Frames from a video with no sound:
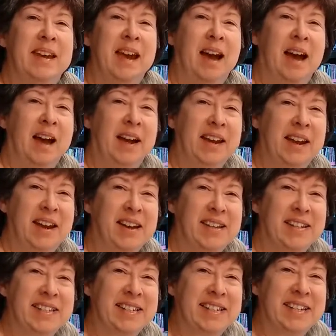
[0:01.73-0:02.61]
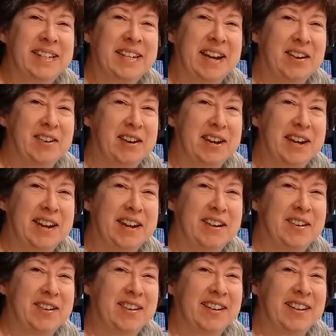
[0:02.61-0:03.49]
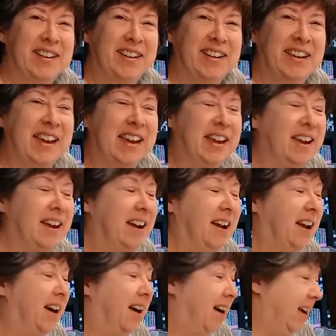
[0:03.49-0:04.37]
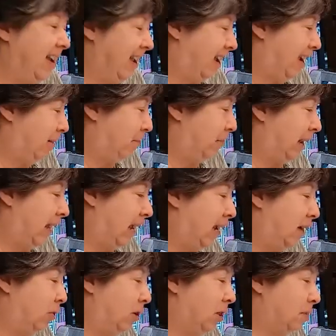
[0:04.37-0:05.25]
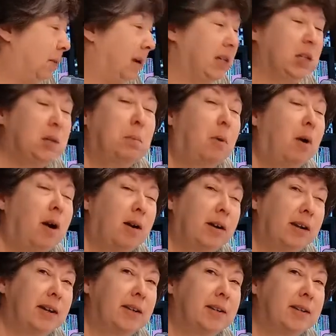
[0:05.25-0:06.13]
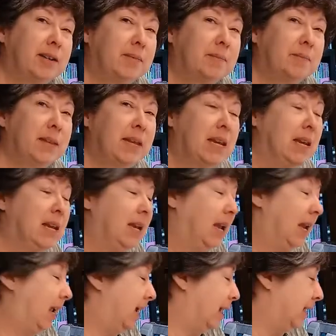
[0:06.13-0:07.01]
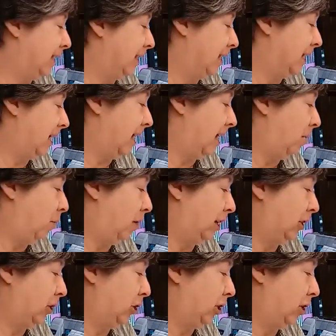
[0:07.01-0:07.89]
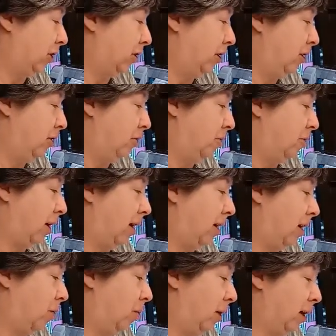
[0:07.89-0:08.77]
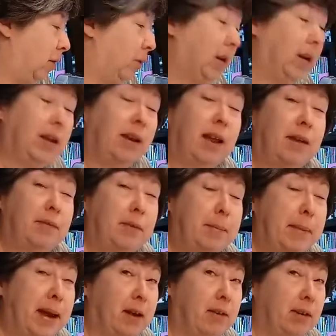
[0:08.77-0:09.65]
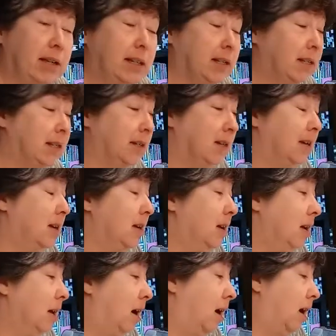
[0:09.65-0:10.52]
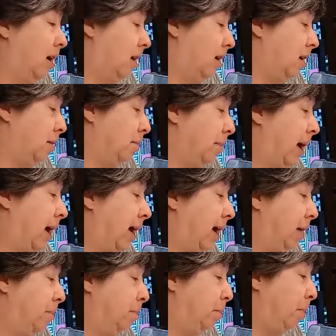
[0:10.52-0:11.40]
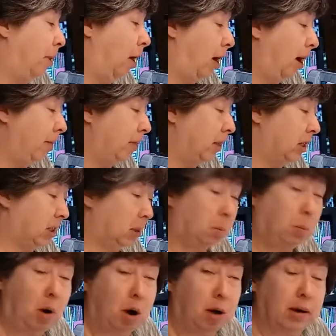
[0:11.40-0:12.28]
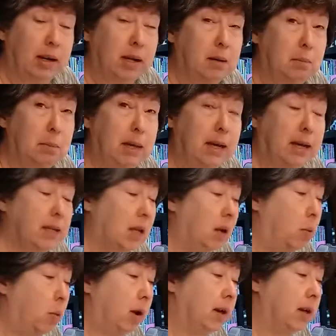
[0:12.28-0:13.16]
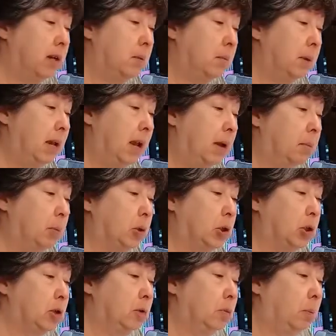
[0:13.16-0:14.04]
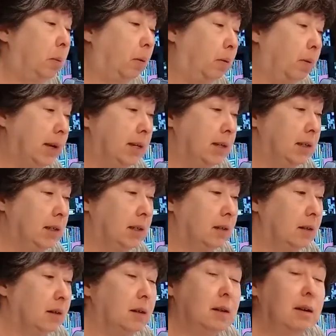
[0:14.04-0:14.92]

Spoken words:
Hi guys, Terry here. I am playing with my Sprocket, and today I want to show you what I really love about it. I bought the Sprocket because I wanted to be able to print